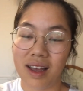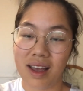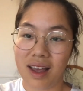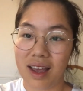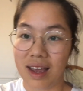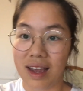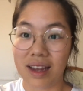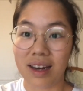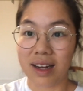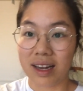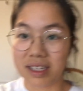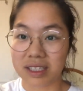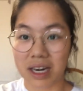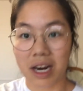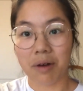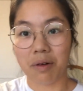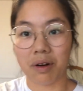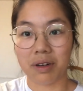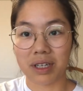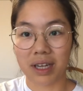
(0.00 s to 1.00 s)
8-ish
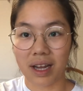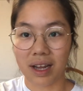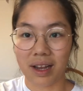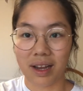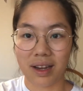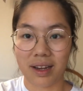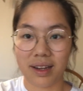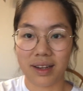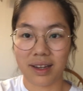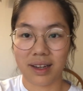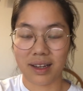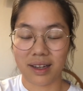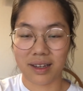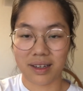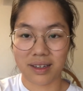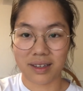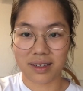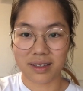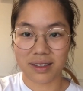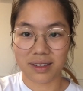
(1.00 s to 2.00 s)
hour day
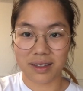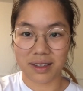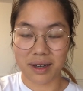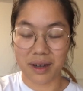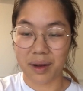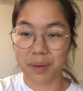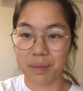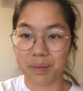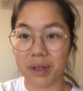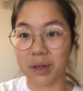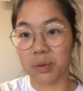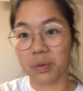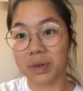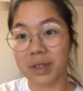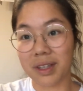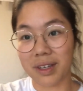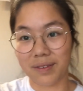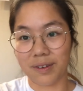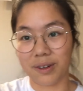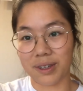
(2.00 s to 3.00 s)
and being
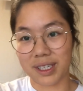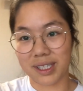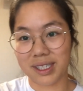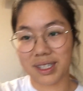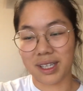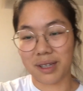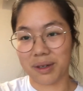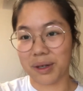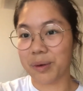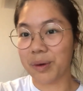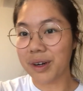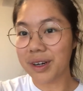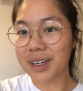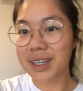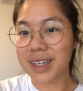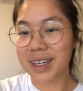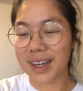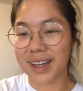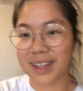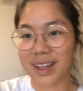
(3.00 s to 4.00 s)
really focused during
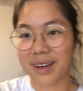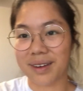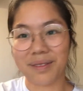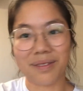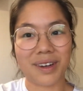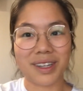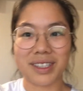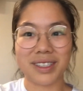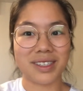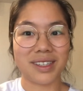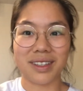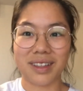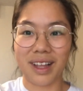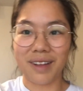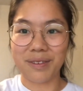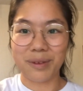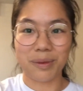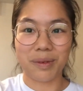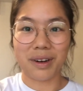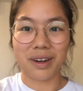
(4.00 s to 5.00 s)
work, and then when she's
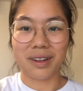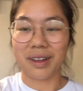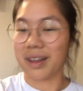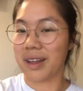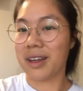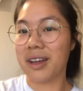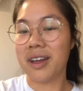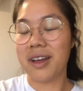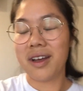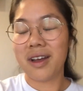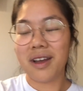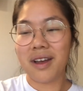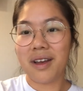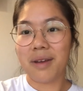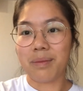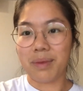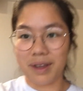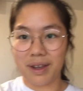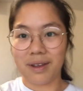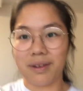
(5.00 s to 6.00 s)
left to work, like
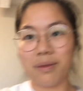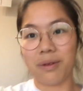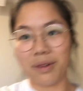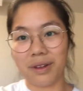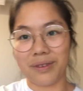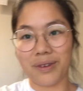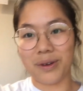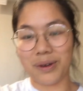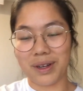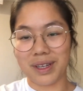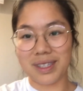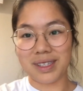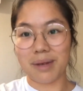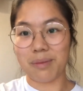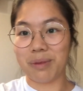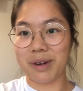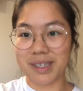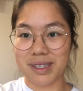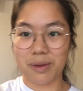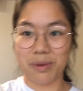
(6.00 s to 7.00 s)
being really focused and
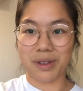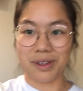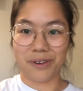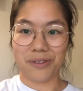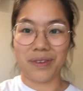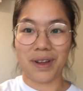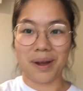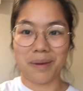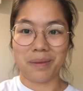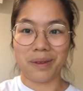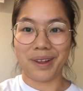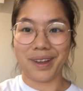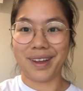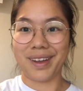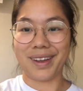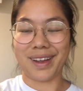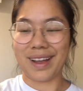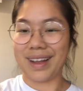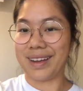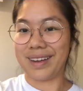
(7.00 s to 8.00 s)
present with her
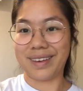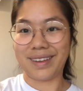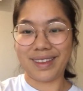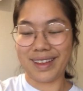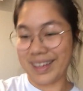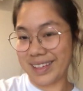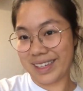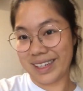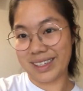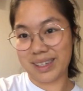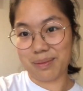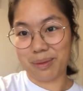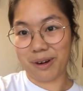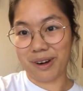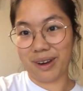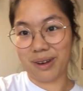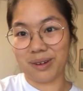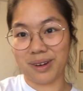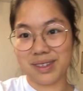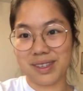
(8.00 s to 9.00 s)
family and things that she
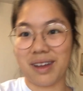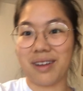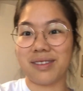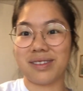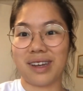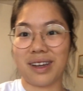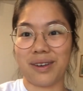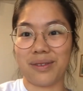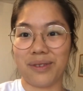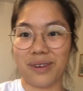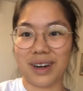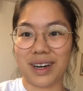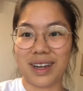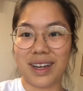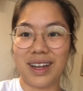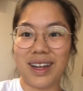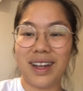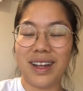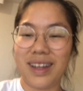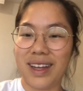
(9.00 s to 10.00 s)
prioritized outside of work,
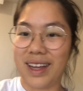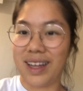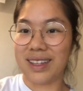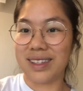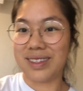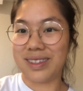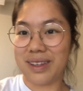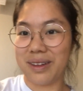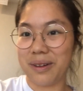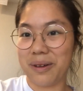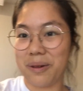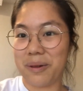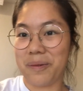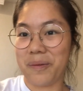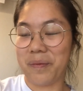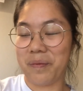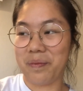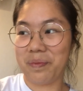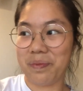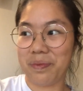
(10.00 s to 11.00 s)
and still
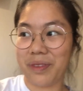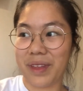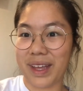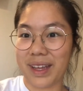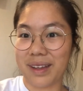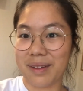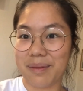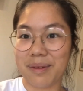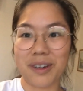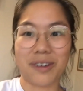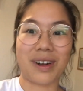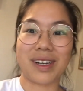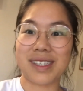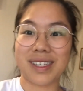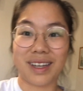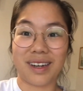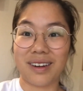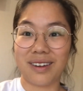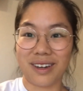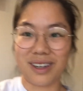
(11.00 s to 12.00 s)
like progressing
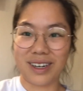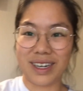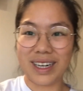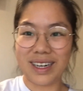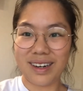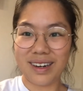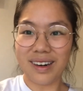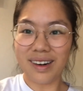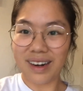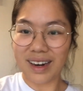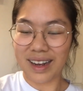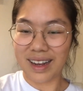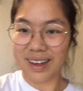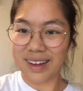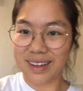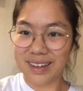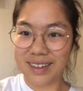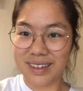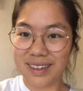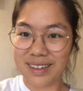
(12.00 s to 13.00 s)
in her career
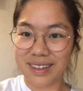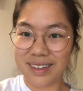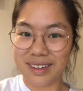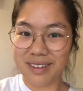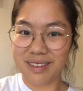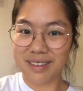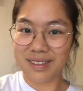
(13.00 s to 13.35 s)
and